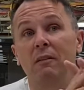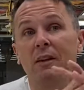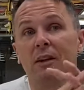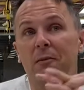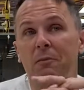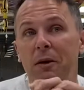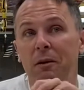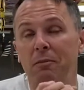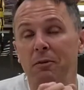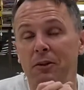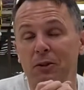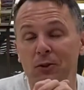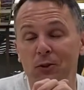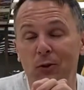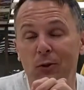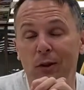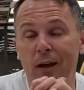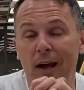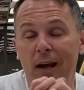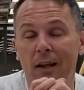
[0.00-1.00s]
to be able to do
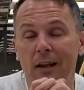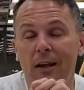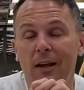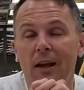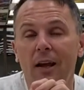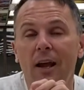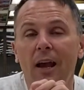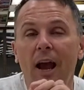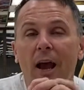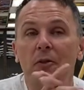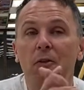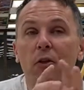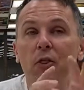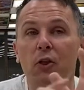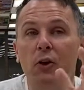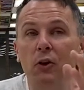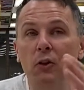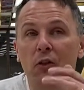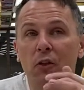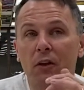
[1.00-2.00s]
that. And the
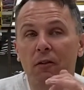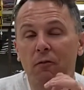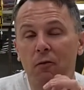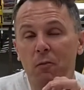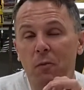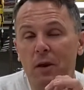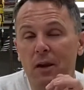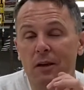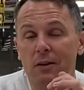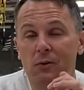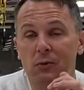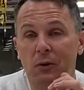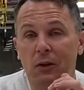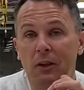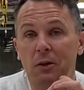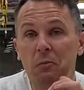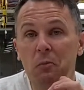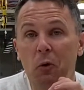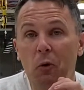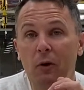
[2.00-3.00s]
third thing for me is really
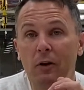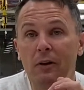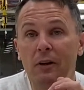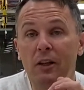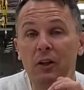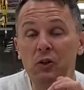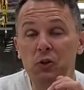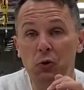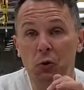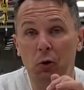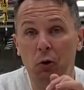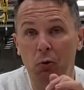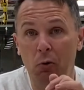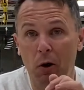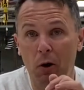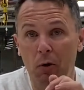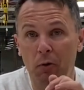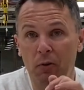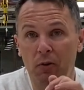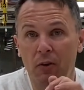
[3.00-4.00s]
important is your
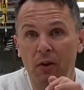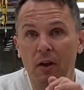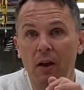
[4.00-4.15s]
growth.